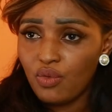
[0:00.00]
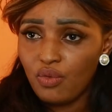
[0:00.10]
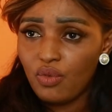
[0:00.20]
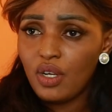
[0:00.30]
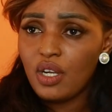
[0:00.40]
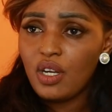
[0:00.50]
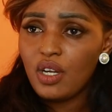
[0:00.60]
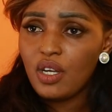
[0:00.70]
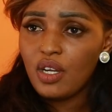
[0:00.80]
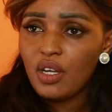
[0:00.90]
through
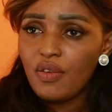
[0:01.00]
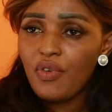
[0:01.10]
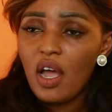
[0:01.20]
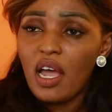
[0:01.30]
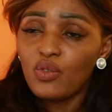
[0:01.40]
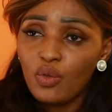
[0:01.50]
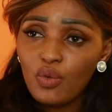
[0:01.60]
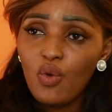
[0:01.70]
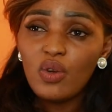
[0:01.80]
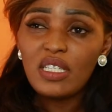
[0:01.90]
for her to
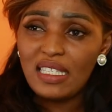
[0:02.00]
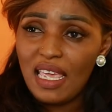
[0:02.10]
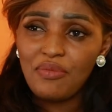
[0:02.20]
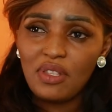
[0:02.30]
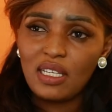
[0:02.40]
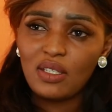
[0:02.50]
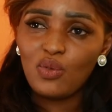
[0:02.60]
go the same thing.